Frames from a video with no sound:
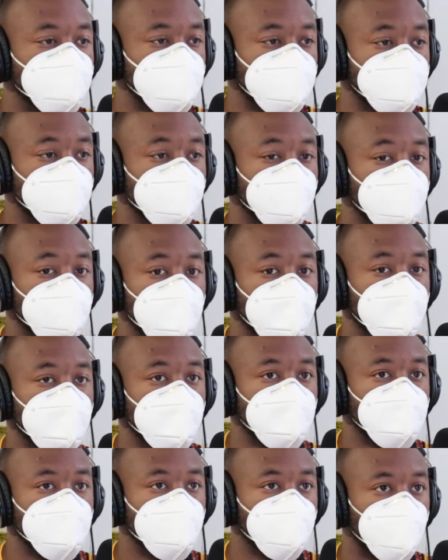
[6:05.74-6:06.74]
just,
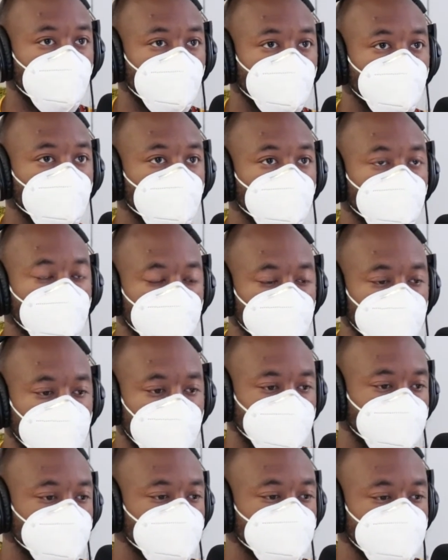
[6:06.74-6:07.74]
your whole
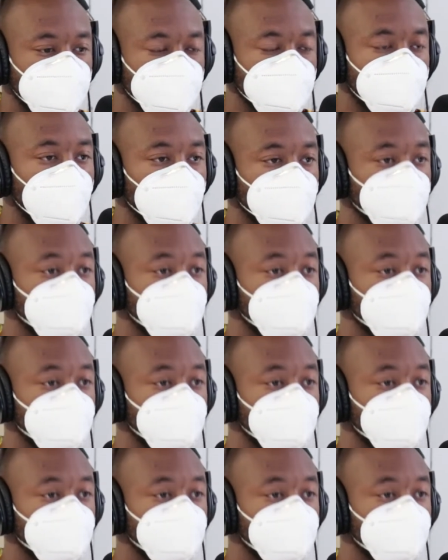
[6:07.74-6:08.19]
platform is just about